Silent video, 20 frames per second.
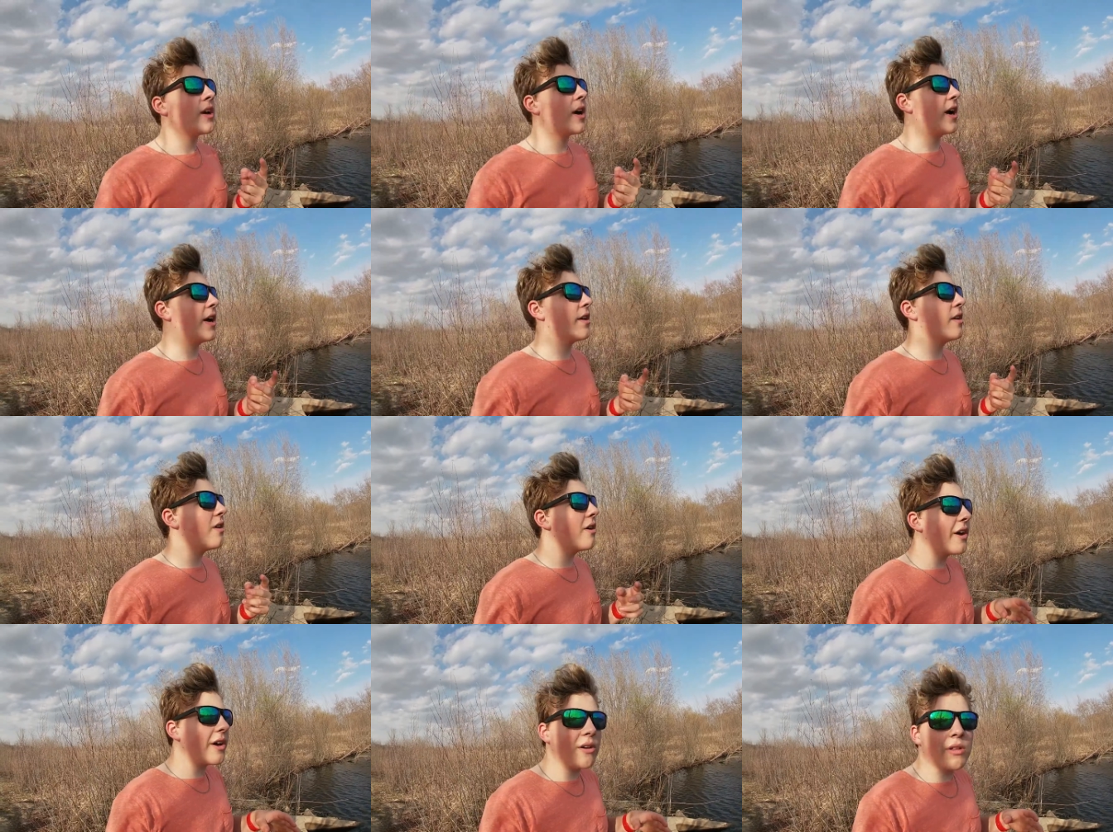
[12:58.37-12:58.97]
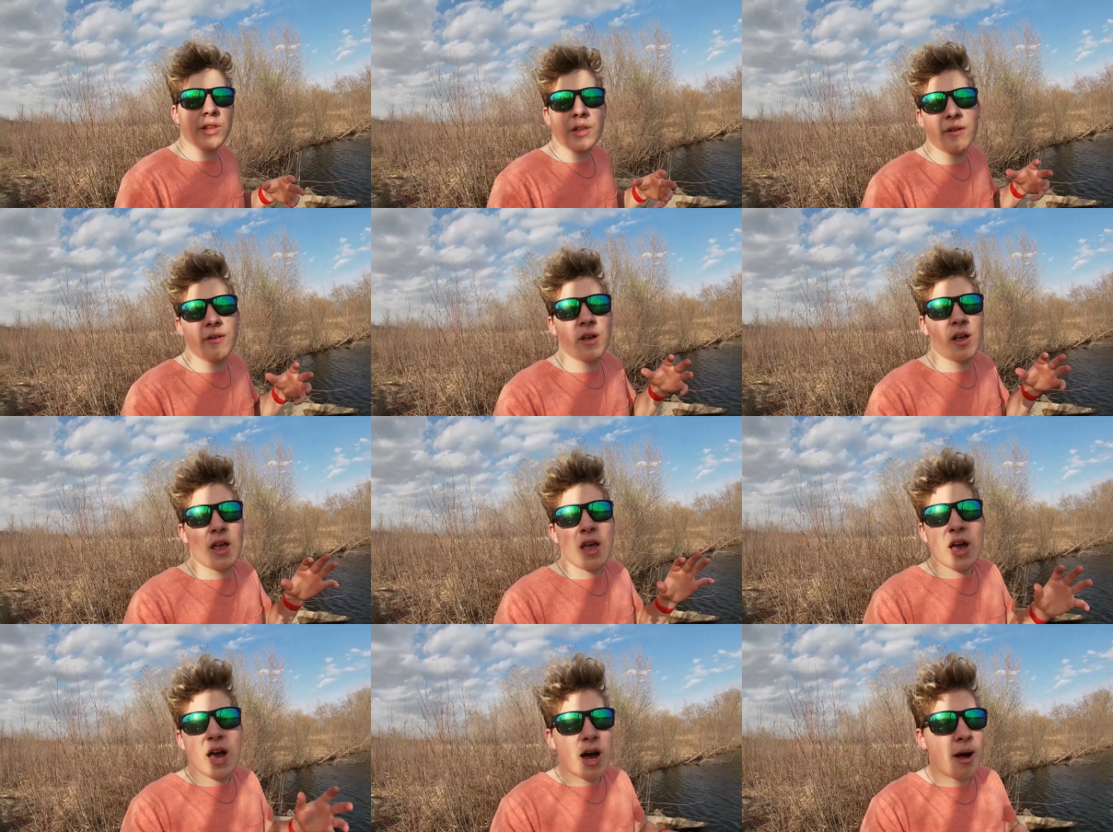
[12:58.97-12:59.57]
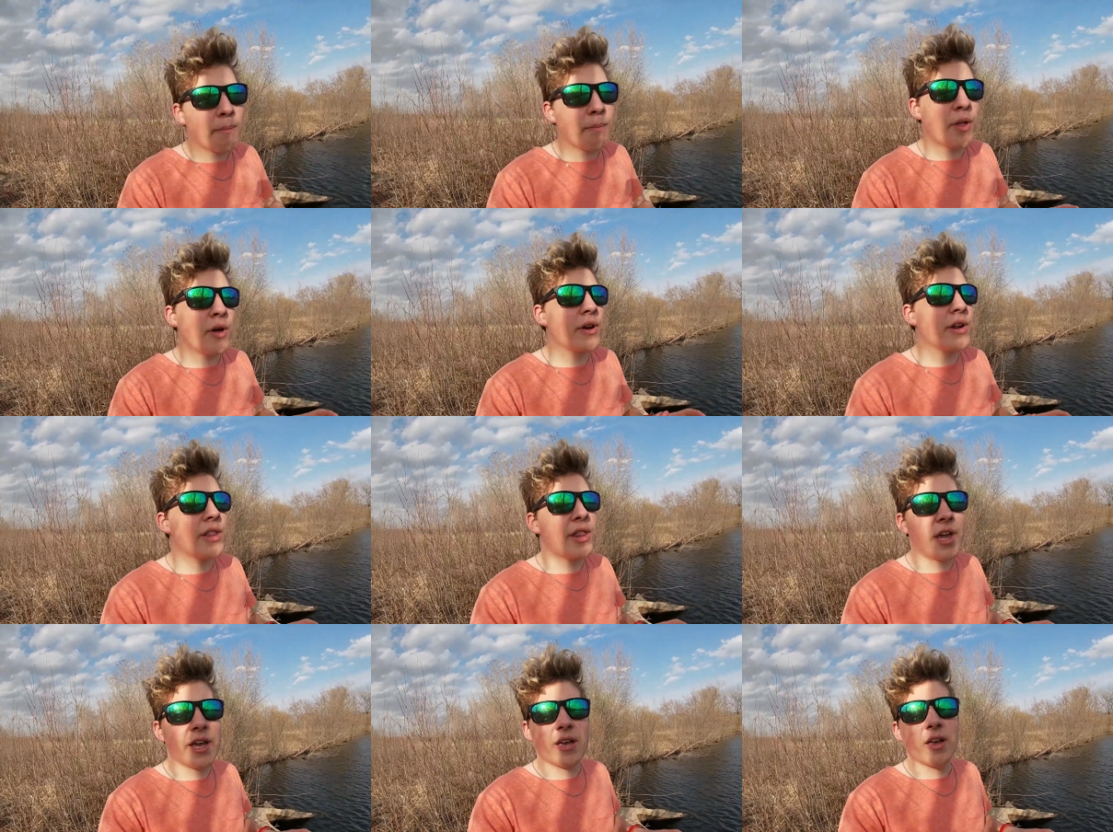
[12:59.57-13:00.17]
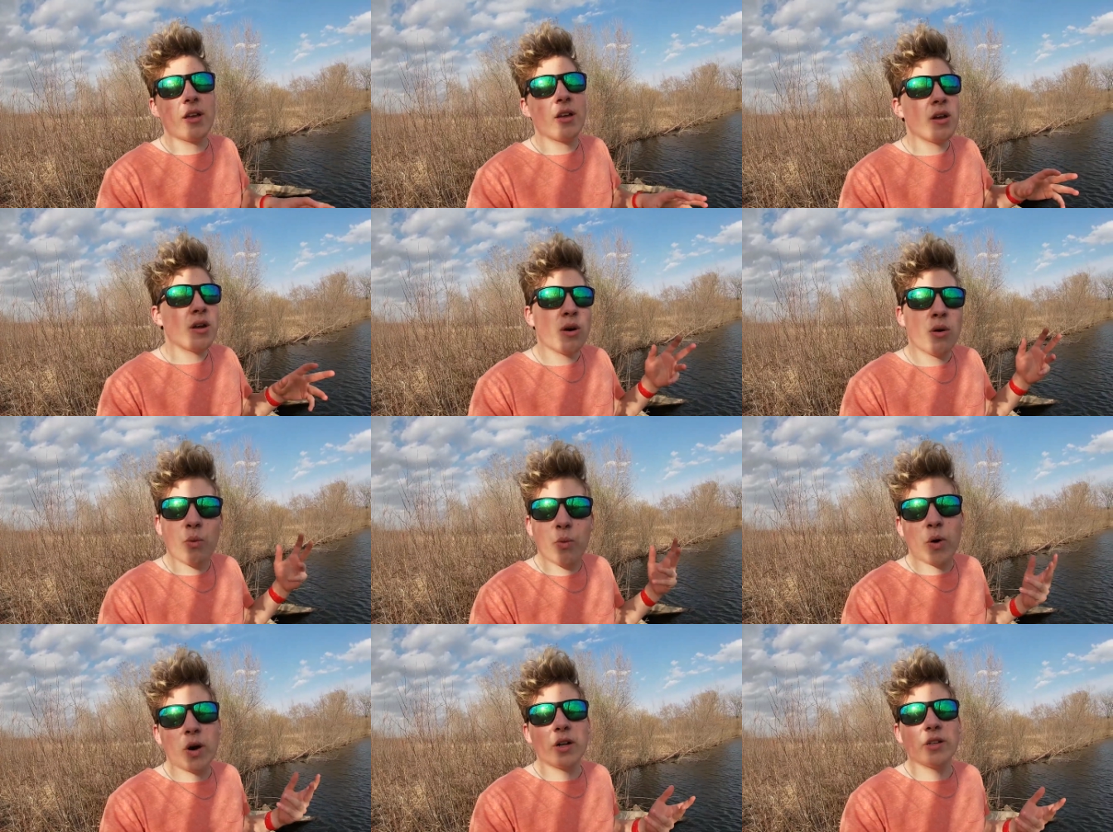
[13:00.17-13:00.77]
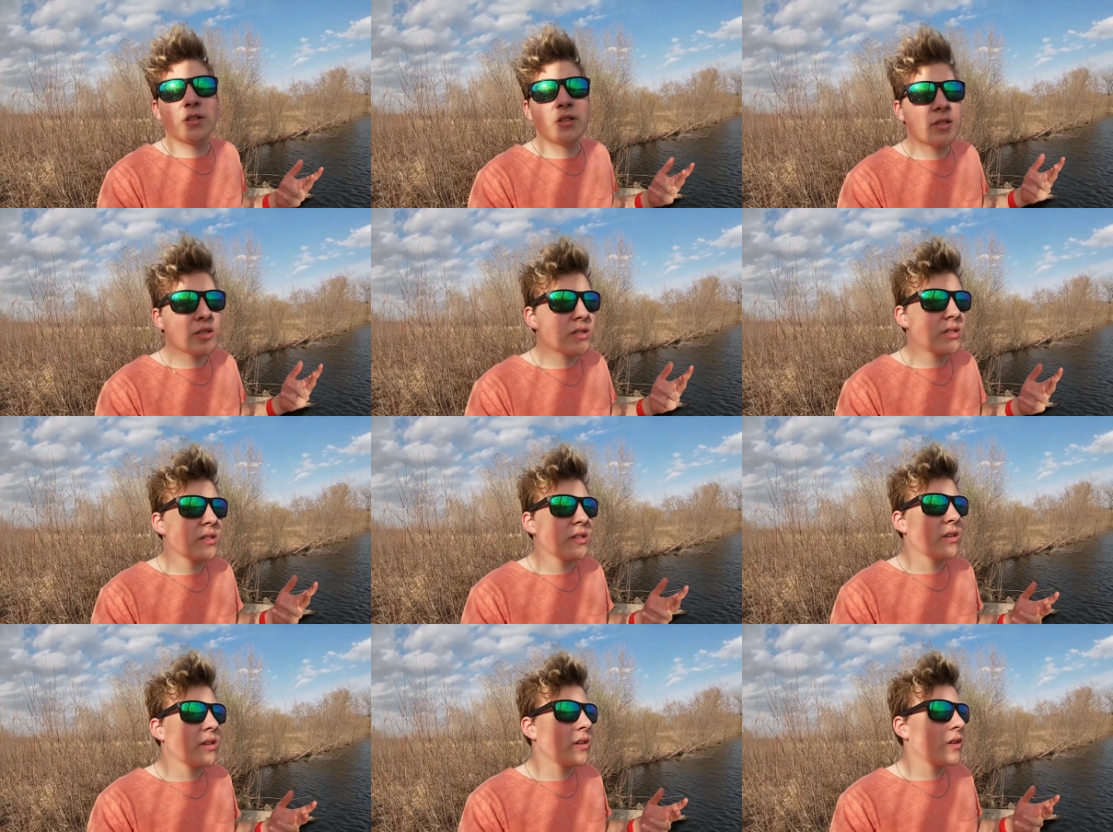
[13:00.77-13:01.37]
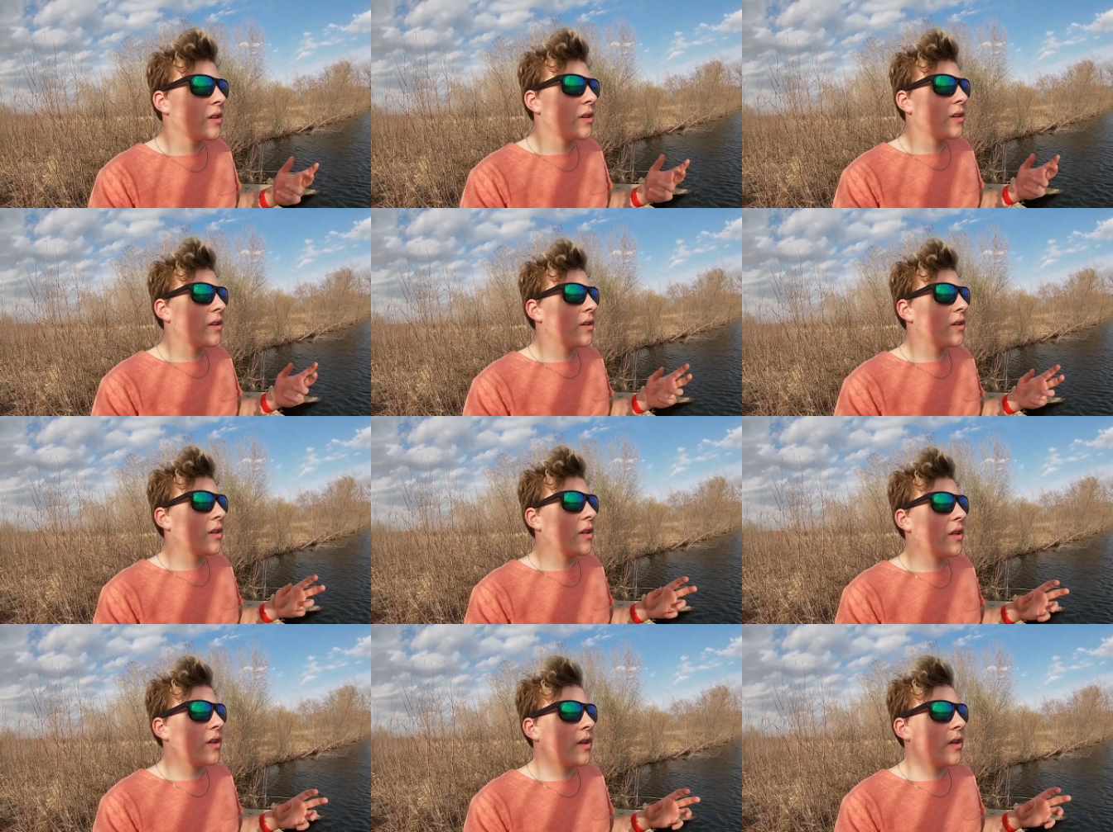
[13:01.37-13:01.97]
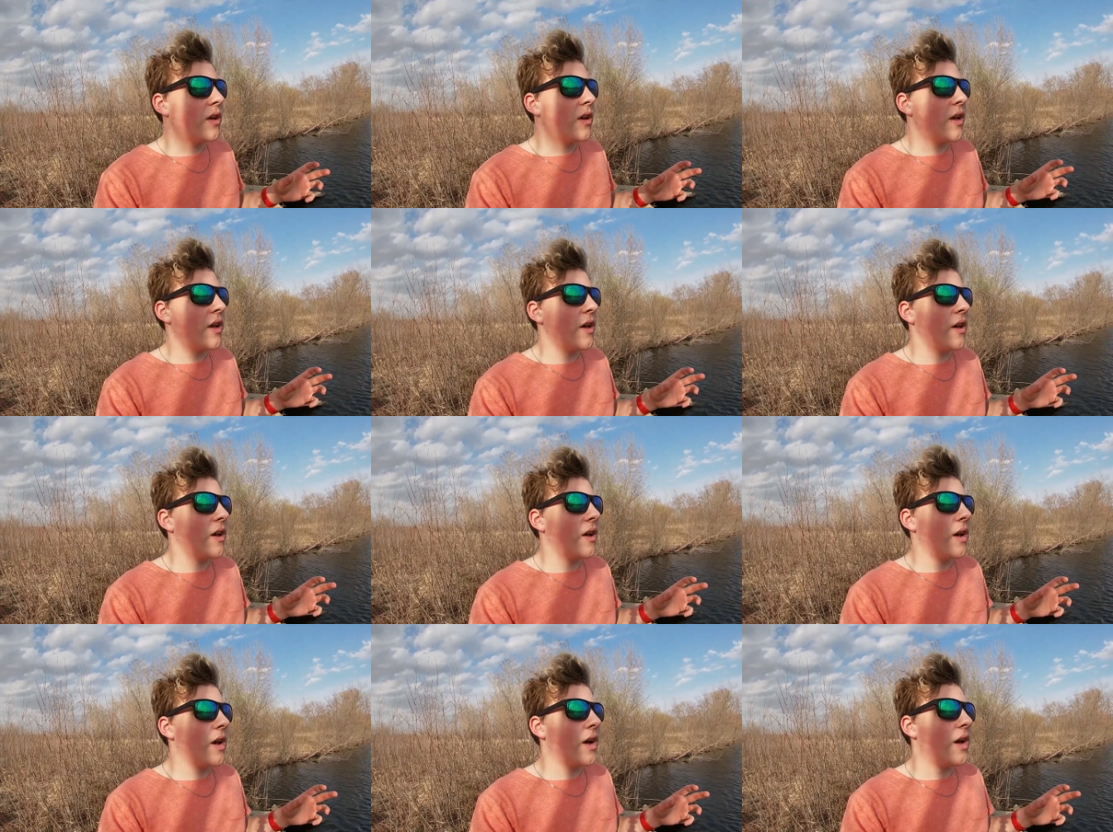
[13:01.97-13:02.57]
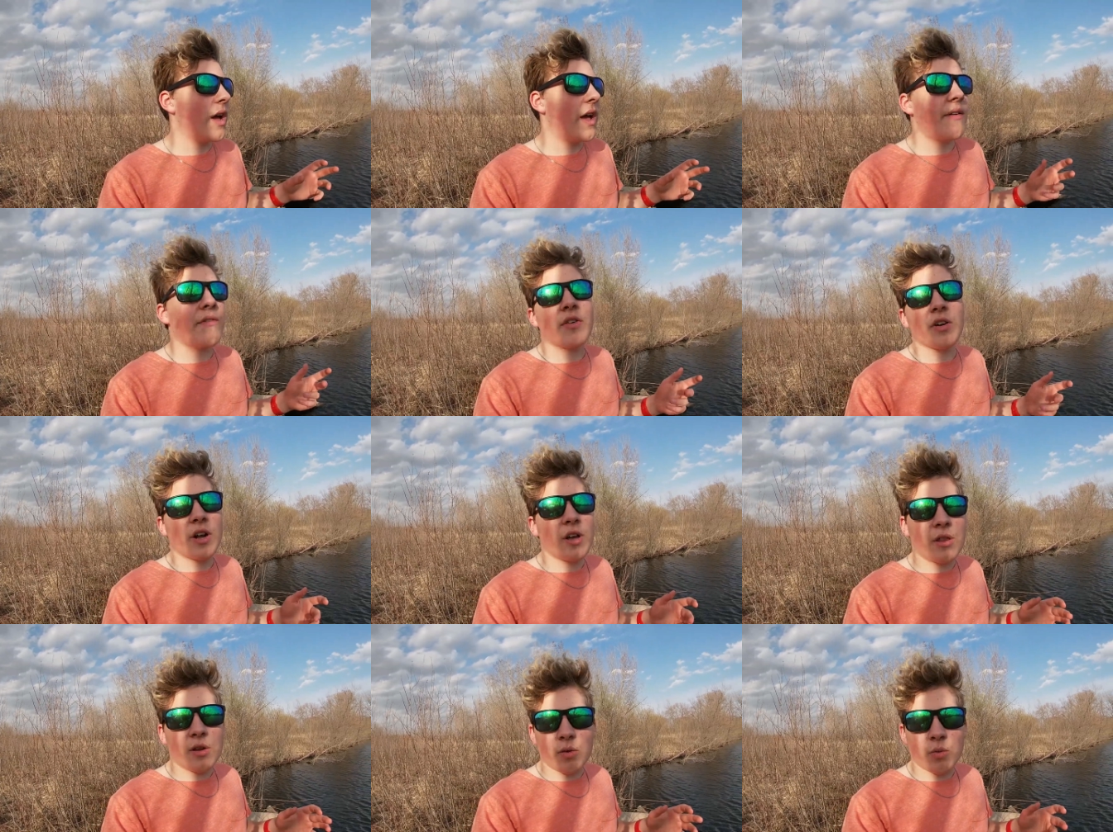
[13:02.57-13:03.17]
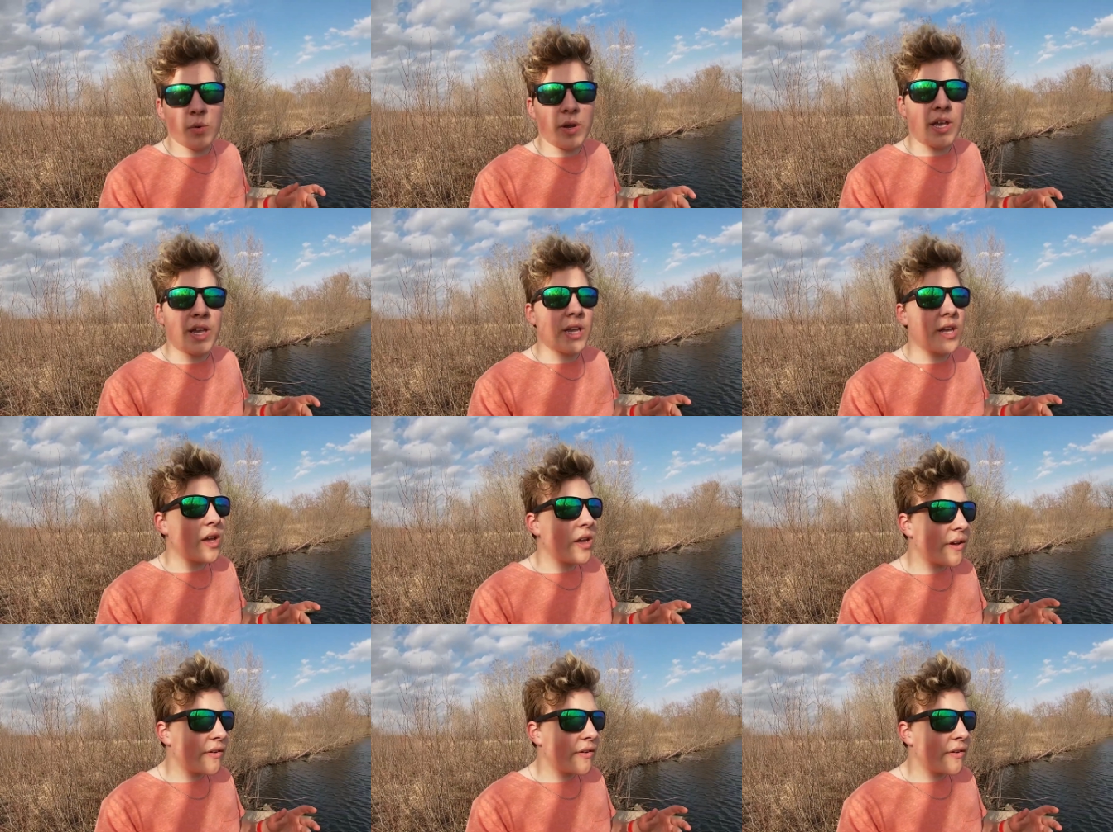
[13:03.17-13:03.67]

I know I only uploaded like once uh, every other week